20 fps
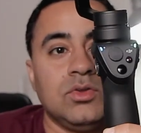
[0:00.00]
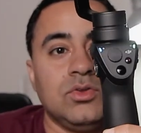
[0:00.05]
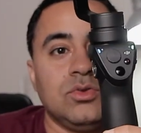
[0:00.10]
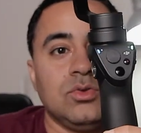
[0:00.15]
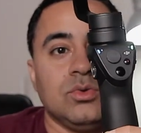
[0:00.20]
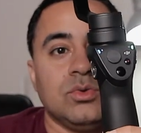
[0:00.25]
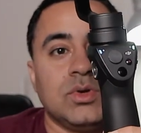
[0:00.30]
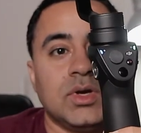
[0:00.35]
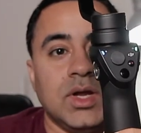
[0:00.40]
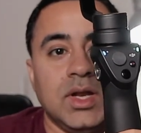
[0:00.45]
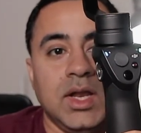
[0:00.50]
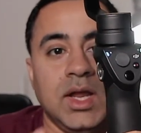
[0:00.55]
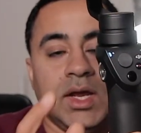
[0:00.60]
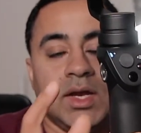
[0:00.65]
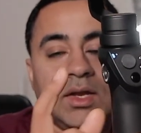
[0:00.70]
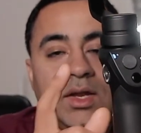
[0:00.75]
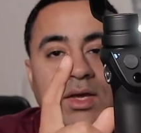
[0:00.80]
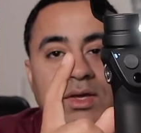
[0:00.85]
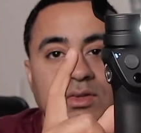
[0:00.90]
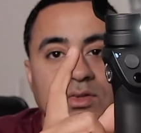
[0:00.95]
to
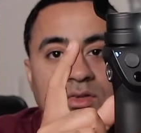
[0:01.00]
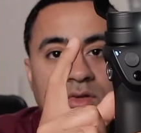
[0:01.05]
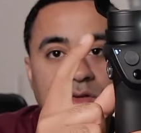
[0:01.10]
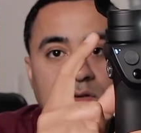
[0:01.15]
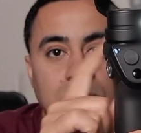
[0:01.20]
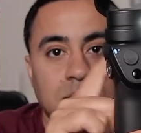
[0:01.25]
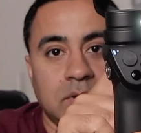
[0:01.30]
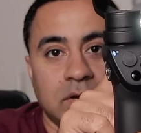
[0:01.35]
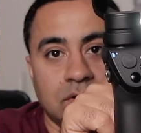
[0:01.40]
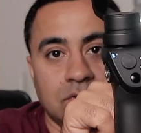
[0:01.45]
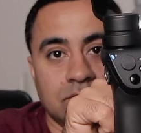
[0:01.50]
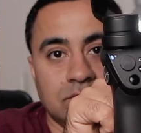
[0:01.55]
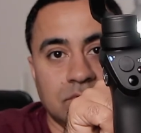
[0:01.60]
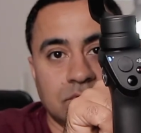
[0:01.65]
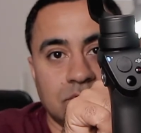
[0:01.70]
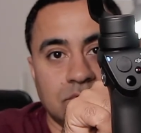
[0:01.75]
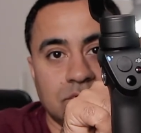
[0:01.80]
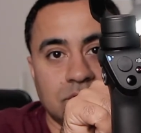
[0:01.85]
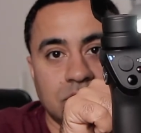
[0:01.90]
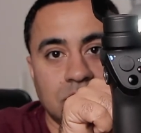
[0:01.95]
connect external
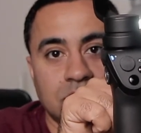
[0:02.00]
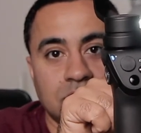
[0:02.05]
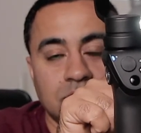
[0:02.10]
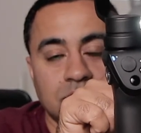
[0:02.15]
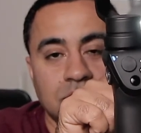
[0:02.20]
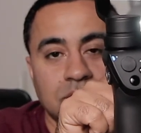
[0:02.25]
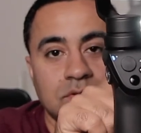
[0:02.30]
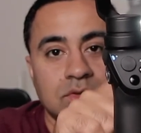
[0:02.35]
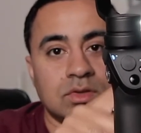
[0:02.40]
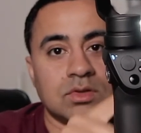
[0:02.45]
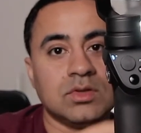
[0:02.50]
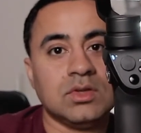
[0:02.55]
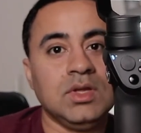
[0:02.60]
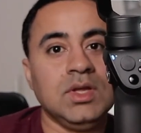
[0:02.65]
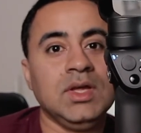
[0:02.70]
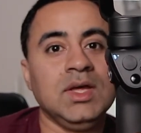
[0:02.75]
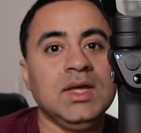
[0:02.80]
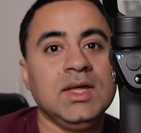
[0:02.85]
microphones into this